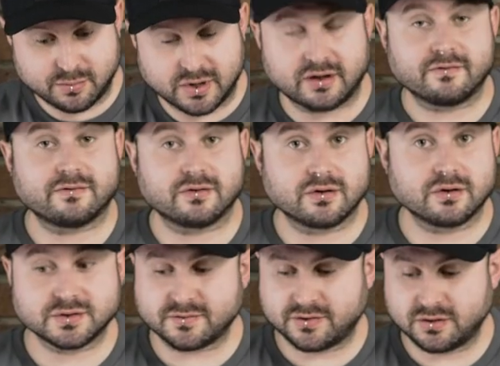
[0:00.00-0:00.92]
But for
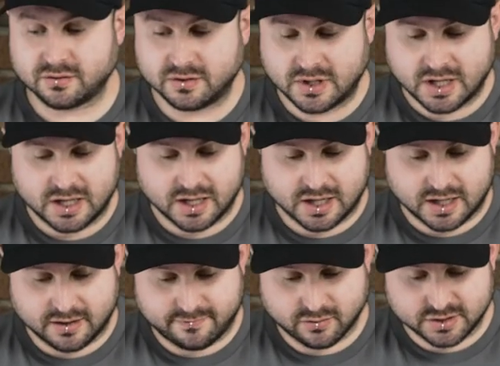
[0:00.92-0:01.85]
those of you
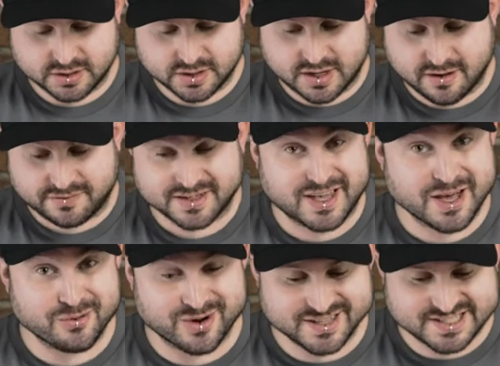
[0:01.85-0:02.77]
uh, fortunate enough to
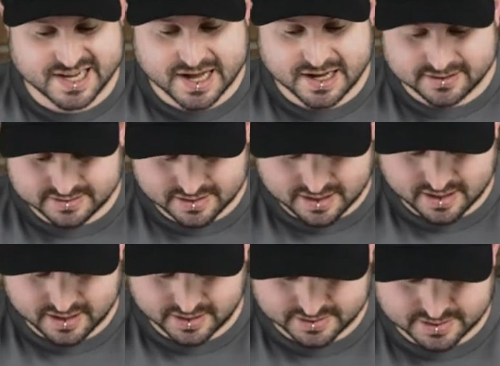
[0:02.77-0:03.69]
get one intact, uh,
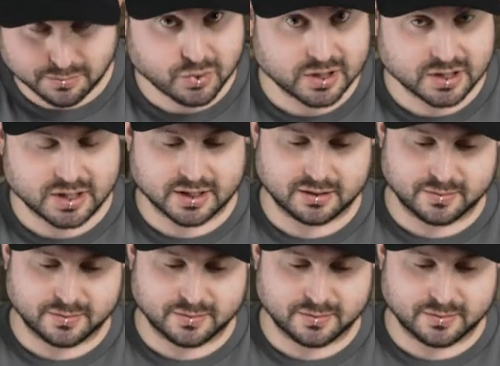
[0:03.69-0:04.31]
I guess I'm pretty lucky